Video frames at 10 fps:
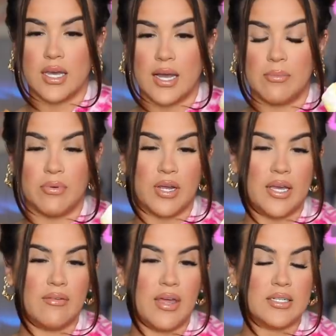I got
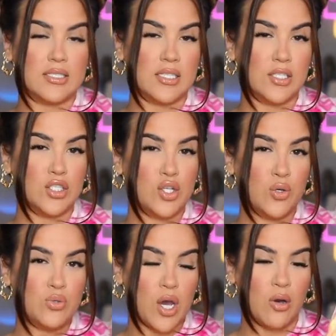brave and did
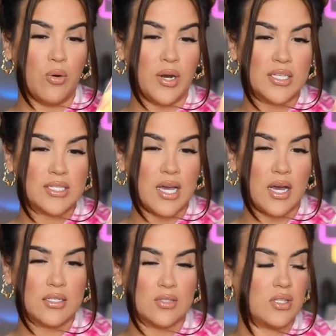two-tone
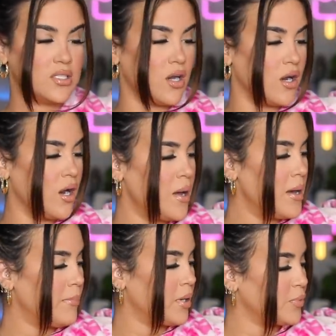socks. So these are
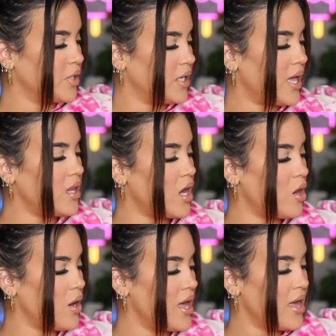purple and
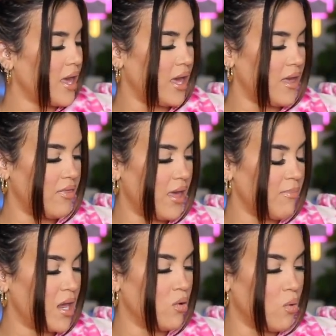yellow and they
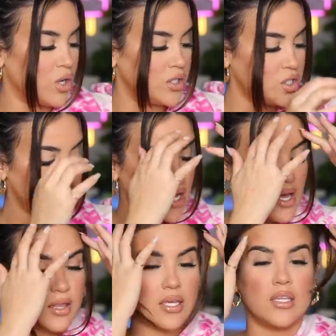made orange.
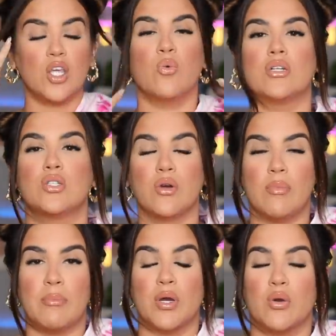A thing that you want to
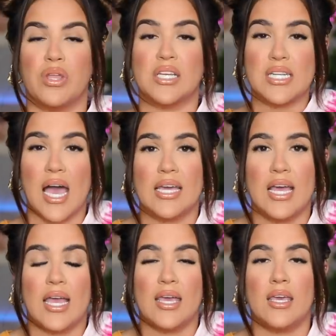remember with
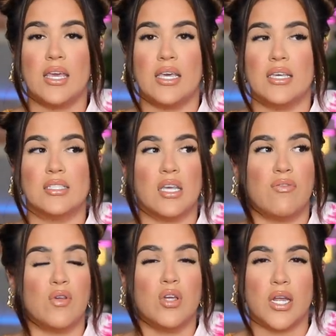tie-dyeing is
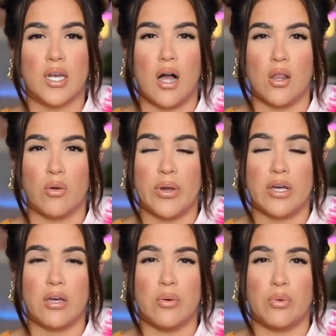if you look at a color
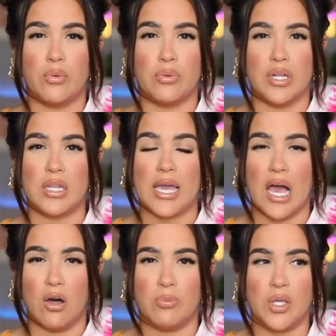wheel, it will really
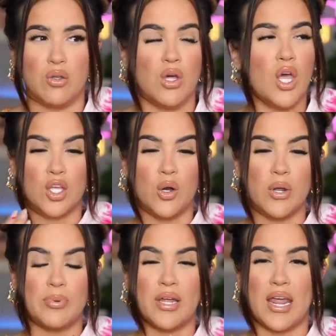help you. You don't
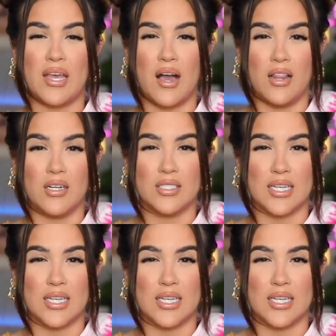want to put any colors